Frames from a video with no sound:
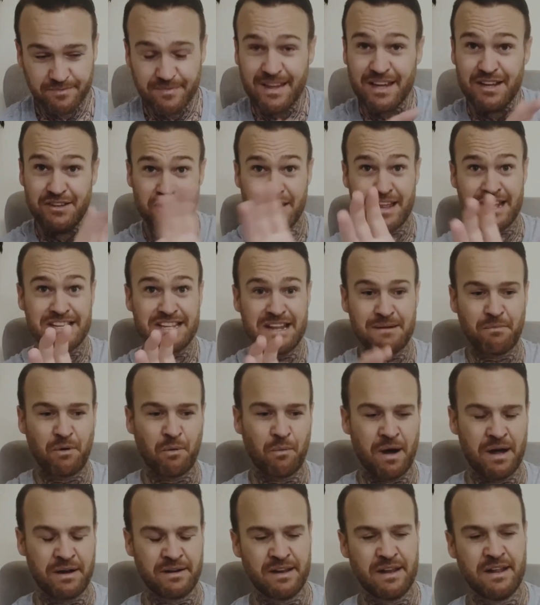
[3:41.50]
So that's number
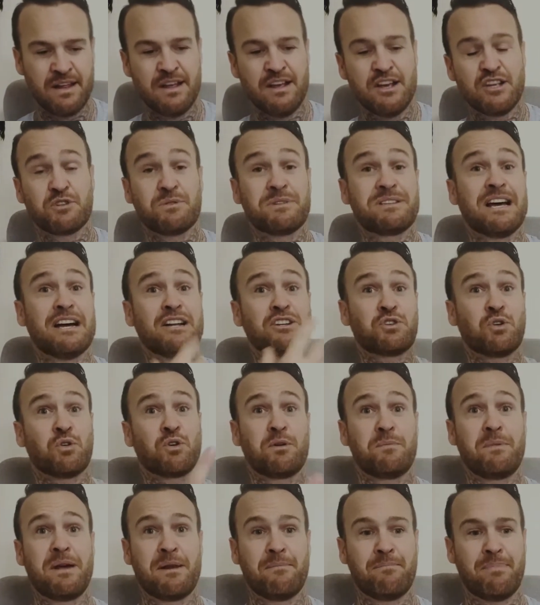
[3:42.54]
one. So we started talking
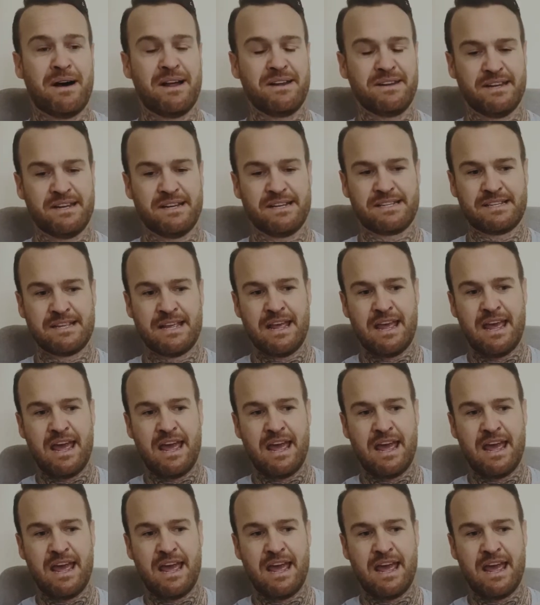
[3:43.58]
about abundance,